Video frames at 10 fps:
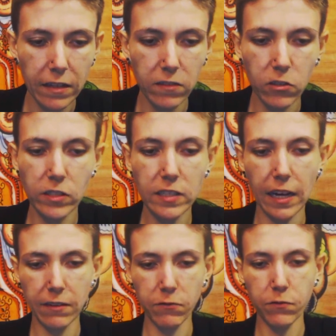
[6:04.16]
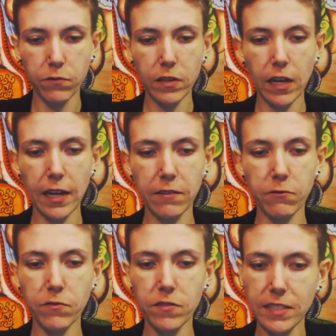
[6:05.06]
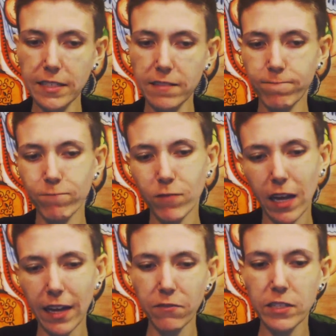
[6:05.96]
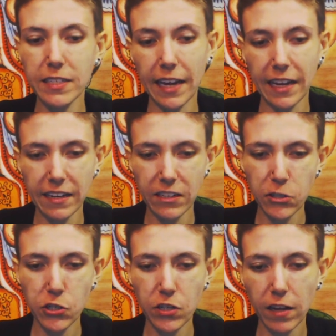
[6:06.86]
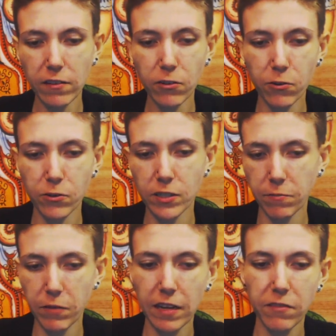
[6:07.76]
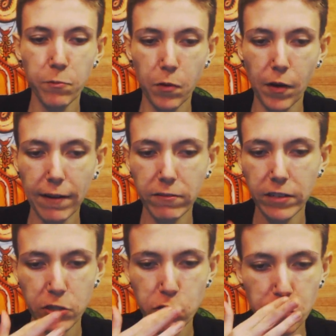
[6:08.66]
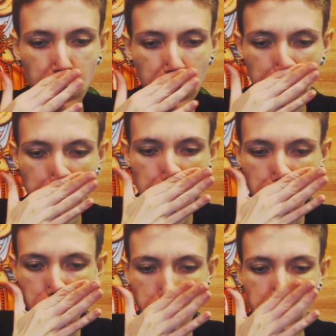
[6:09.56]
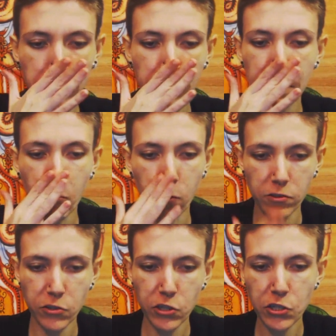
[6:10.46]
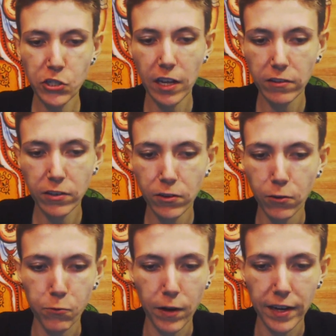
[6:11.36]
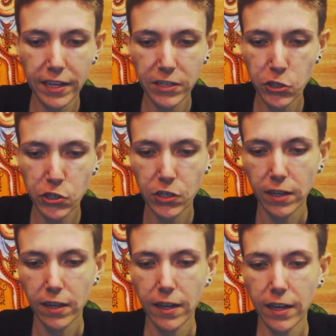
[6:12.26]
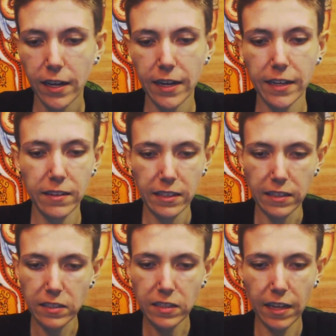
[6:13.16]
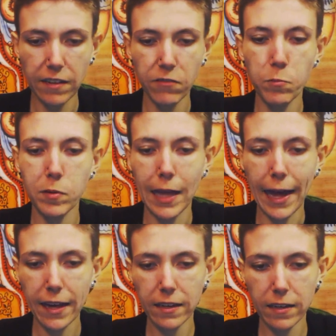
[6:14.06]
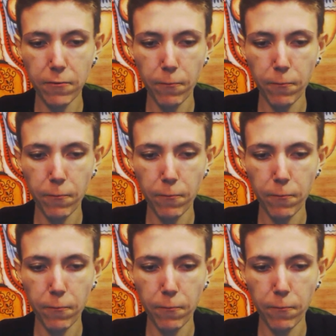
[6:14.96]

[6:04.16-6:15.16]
It looked kind of a tannish color, or some kind of brownish, or maybe orangish color, or reddish, and these kind of black